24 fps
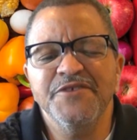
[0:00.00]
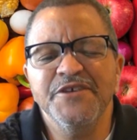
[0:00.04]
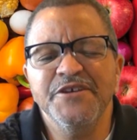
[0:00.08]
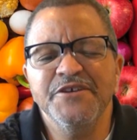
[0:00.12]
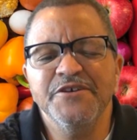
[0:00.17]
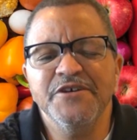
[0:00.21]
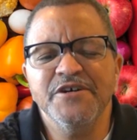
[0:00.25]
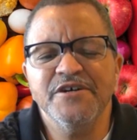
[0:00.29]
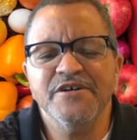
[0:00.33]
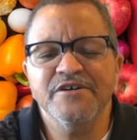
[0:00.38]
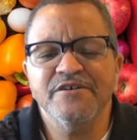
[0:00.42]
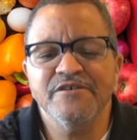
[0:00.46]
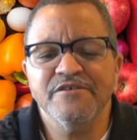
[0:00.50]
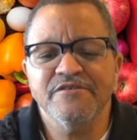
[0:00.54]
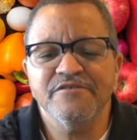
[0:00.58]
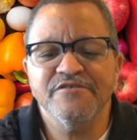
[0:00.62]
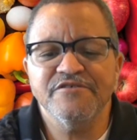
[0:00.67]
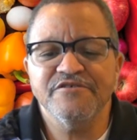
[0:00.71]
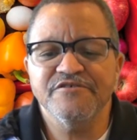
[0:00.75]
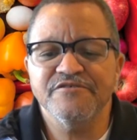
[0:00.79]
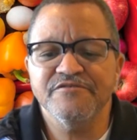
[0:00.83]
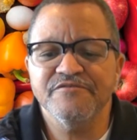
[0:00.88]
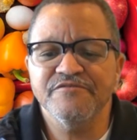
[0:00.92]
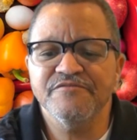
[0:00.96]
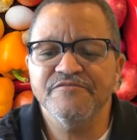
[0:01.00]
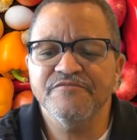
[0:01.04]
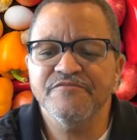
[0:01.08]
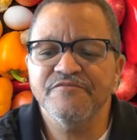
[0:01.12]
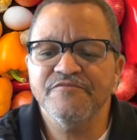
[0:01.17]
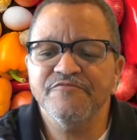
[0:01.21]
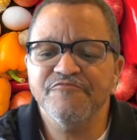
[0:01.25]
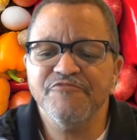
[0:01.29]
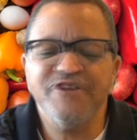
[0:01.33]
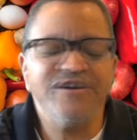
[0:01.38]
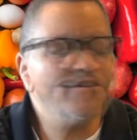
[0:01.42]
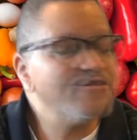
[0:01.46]
the
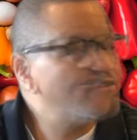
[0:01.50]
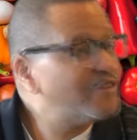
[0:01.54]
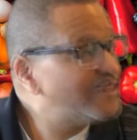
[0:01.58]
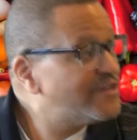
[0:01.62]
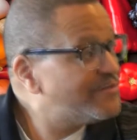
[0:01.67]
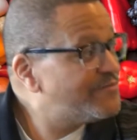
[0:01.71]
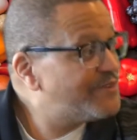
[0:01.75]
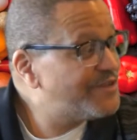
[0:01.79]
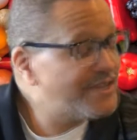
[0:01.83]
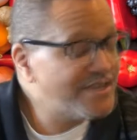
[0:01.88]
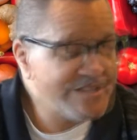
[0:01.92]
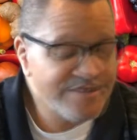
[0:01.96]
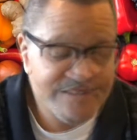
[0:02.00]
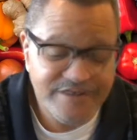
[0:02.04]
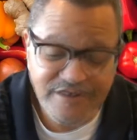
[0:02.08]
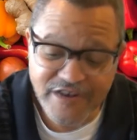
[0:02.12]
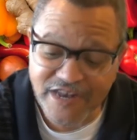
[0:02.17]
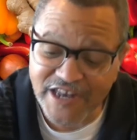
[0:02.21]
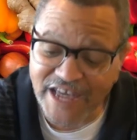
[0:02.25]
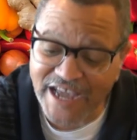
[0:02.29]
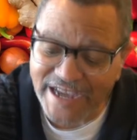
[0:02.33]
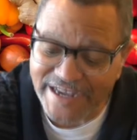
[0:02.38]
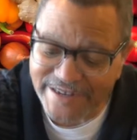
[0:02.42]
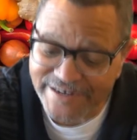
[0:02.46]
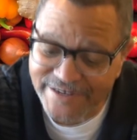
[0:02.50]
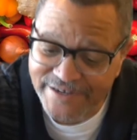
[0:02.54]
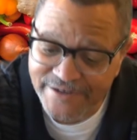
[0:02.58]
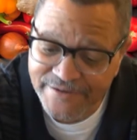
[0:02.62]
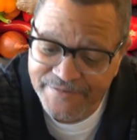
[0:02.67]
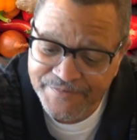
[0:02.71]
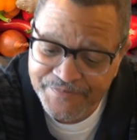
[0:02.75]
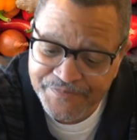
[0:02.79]
regular lemonade, the light.